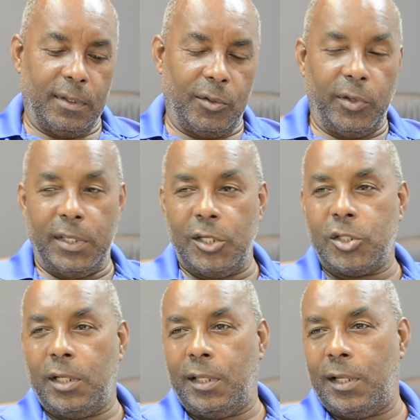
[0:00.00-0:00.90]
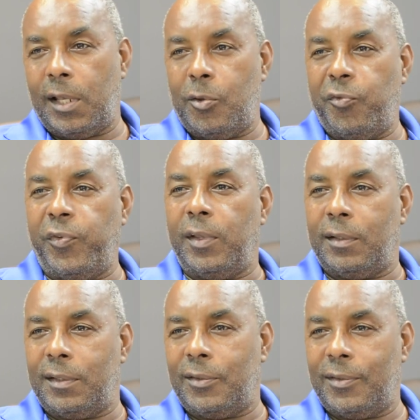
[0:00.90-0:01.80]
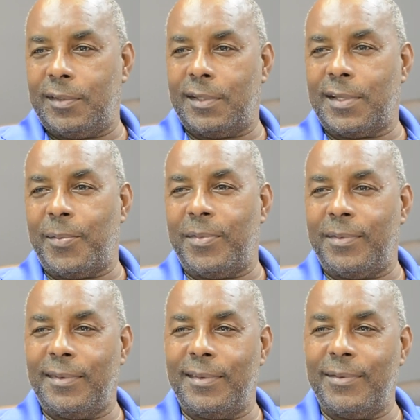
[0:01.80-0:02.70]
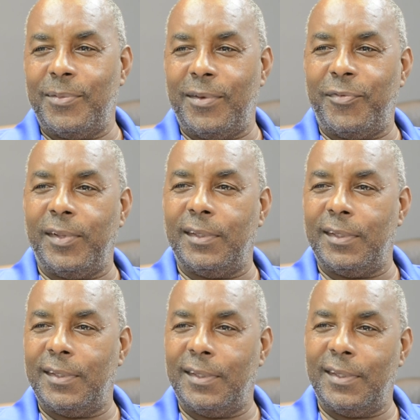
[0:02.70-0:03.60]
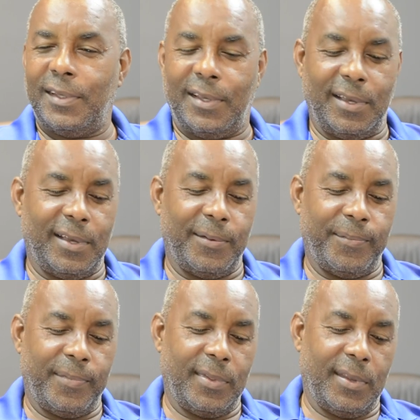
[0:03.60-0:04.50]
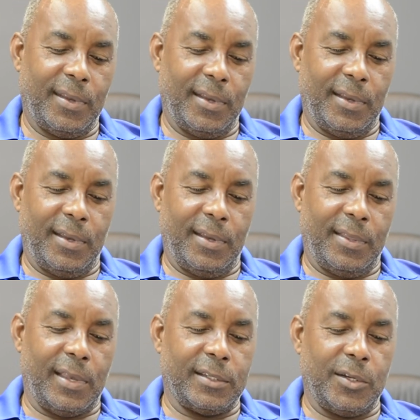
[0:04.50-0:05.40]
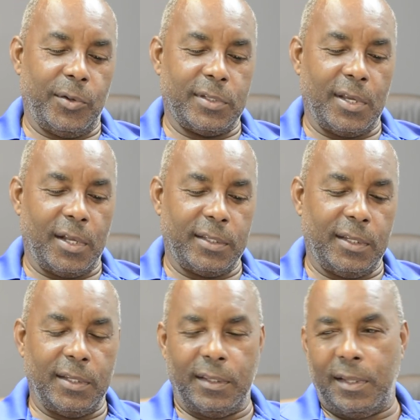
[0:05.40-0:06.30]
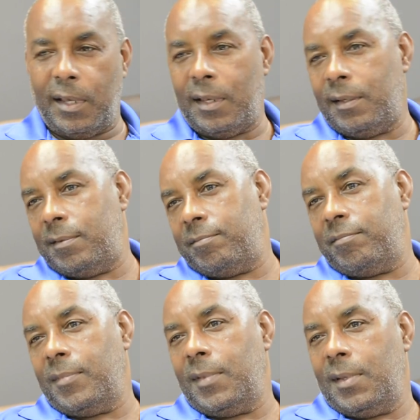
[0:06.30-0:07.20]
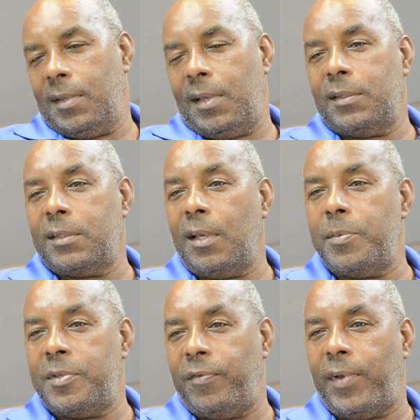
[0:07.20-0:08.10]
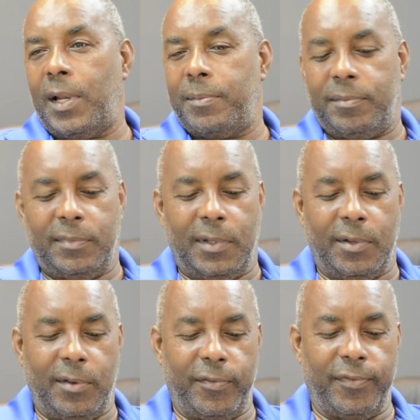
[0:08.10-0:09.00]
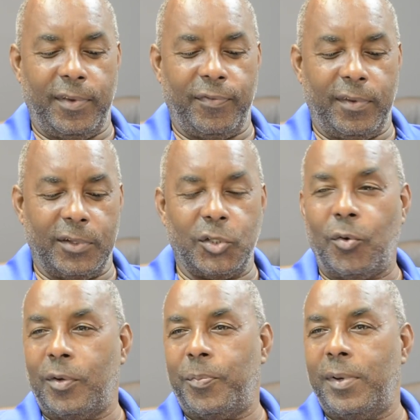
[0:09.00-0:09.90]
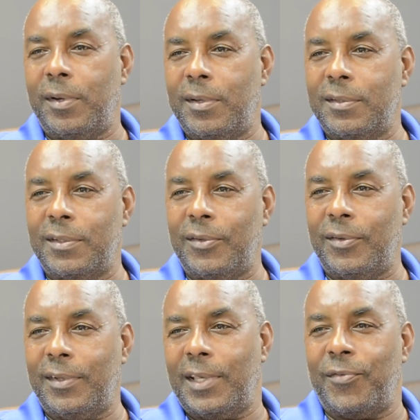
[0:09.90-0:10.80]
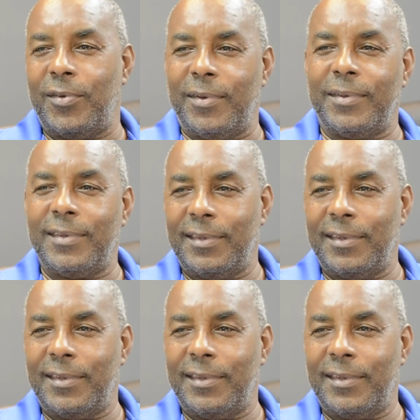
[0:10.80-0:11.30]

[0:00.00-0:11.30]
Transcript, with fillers: you know, initially they let you field, you know, just come and be a fielder. Um, that's how it started. And then as times develop, you know, if, if they're shorter players, you know, they give you,